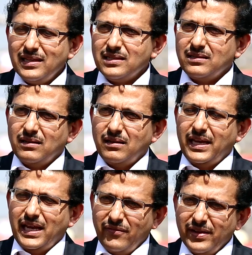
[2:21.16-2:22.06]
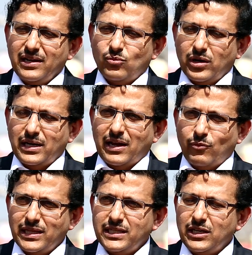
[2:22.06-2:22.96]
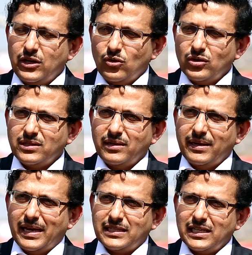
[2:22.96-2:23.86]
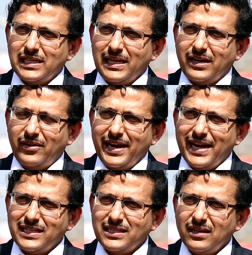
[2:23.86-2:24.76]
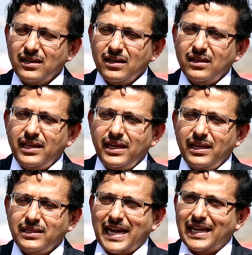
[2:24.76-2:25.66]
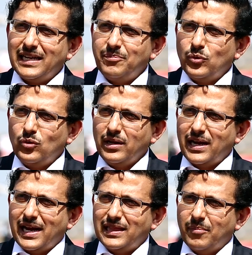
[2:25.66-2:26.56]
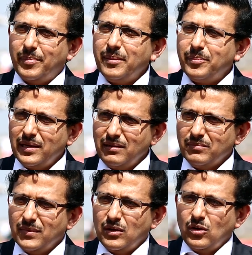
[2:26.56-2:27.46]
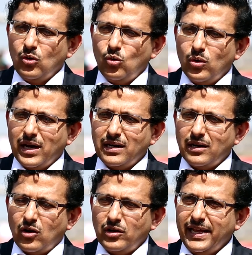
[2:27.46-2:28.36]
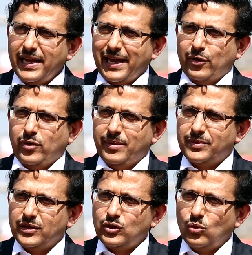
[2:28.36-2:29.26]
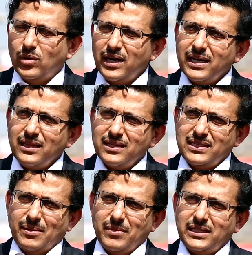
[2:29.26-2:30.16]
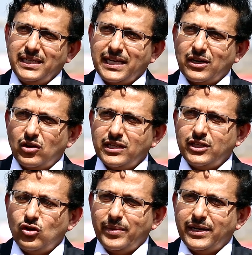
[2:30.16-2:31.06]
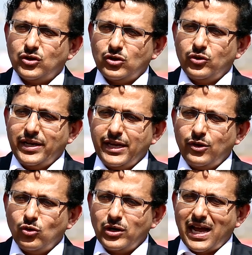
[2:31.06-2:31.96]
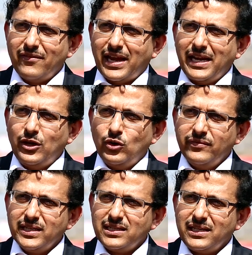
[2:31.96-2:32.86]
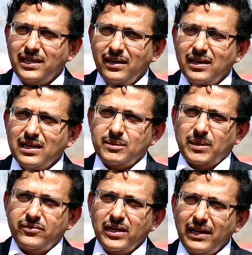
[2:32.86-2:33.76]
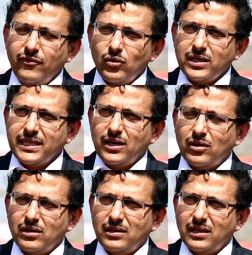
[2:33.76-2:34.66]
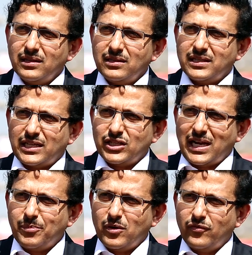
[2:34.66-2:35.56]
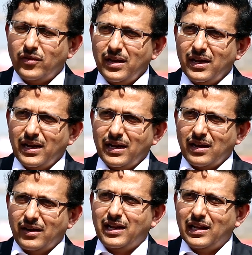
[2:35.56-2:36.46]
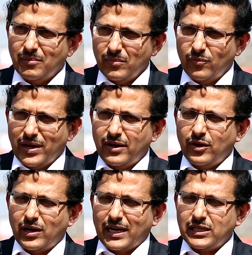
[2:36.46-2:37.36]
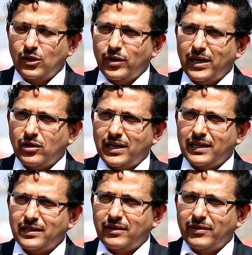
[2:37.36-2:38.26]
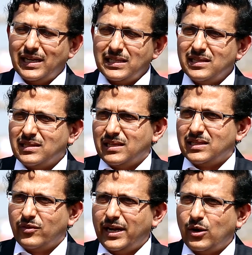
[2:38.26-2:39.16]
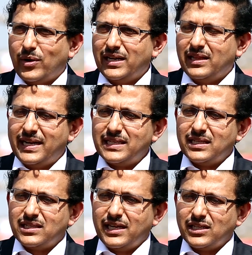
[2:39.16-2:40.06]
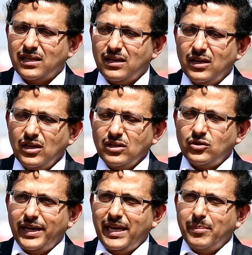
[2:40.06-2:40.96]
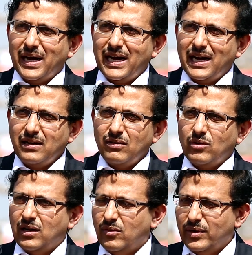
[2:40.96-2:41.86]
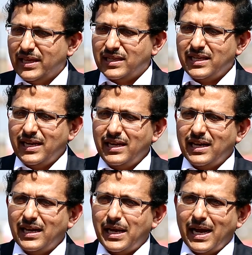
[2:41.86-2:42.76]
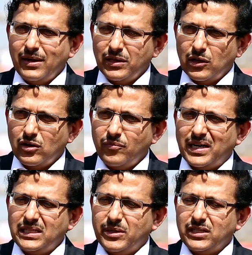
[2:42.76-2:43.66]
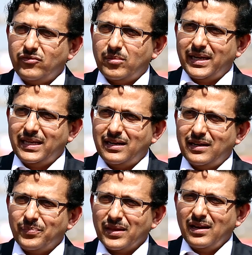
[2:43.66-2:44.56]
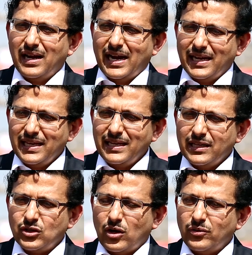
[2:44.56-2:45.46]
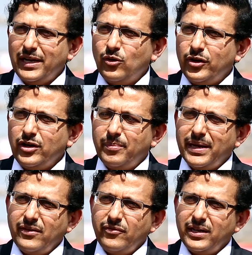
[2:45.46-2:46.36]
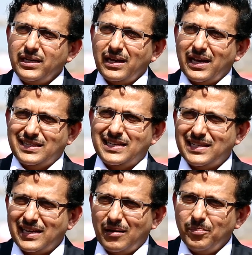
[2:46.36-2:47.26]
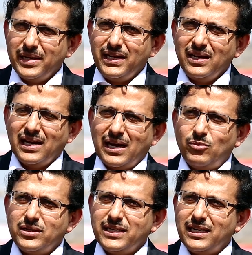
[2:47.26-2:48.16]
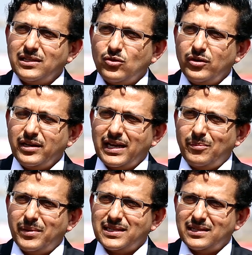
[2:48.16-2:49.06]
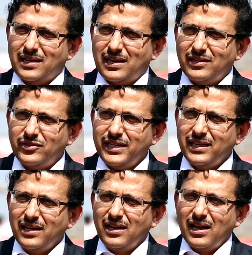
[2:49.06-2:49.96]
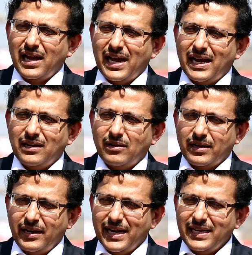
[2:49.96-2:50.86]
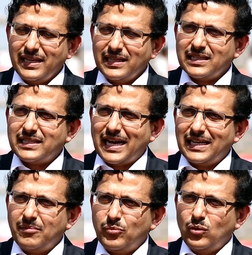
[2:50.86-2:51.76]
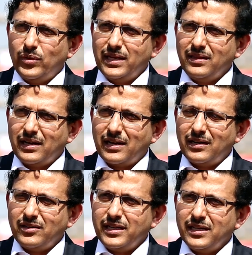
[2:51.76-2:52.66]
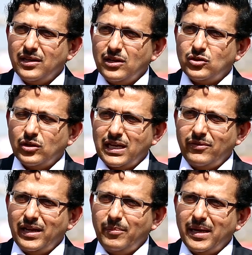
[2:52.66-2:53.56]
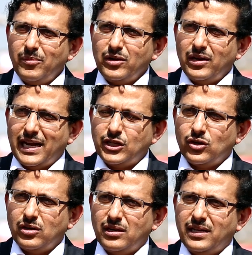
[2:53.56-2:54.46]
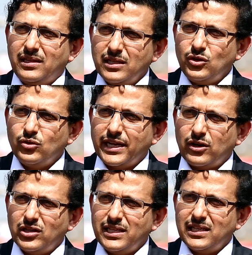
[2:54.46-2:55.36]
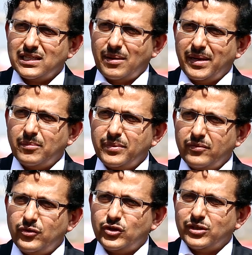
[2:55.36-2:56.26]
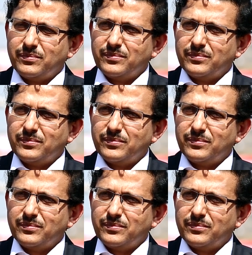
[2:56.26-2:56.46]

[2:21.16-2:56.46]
This event, what once it grows, essentially creates the talent pool and the people who are already equipped to work in this emerging technology domain. So today you don't have any university specifically focusing on uh, such type of uh, curriculum where you're actually going on electric vehicles since it's very quite in the nascent stage. So e uh, with SA India and with a lot of participation from Mahindra I think it's not only going to benefit us as a company, I would say it is going to help us as a country and creating this talent pool within the country so that we'll be able to latch on in this new technology that is coming up in the future.